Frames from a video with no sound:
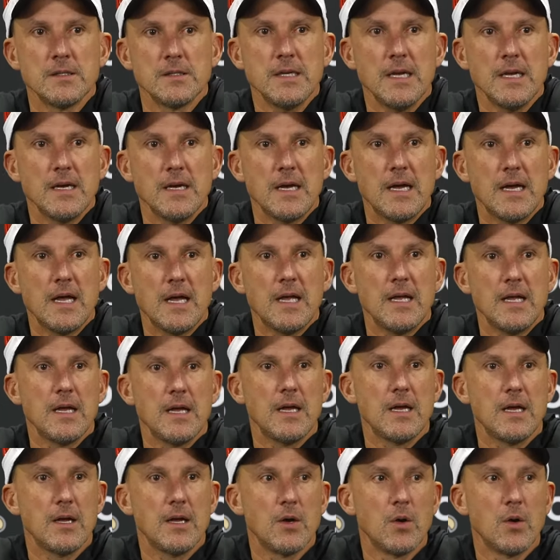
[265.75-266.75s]
yeah. I,
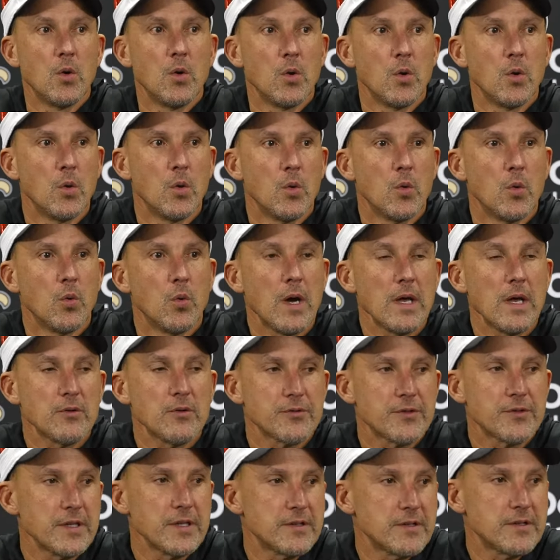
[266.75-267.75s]
well, I
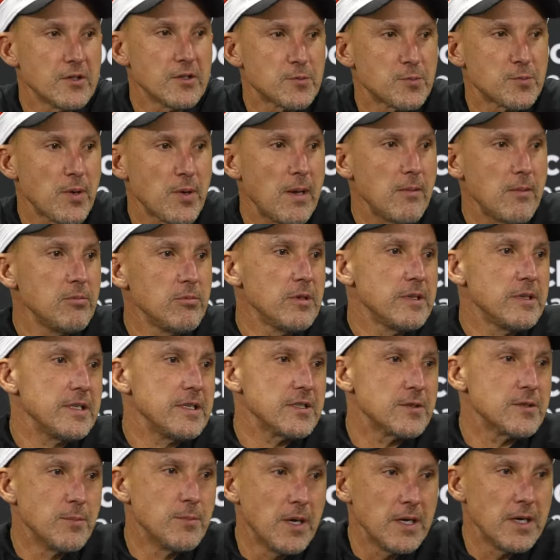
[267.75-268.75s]
don't think there's probably
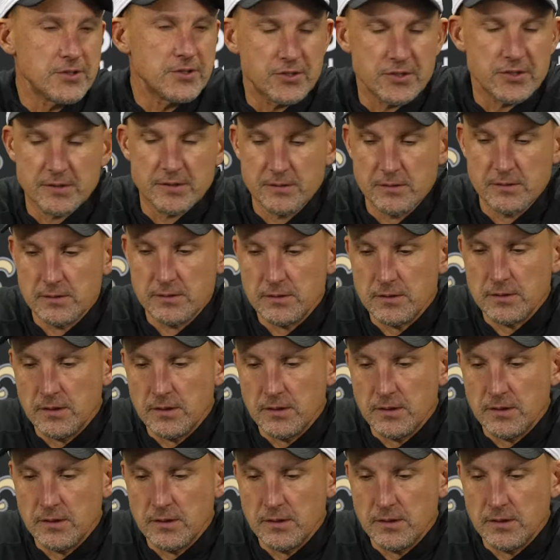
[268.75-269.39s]
as much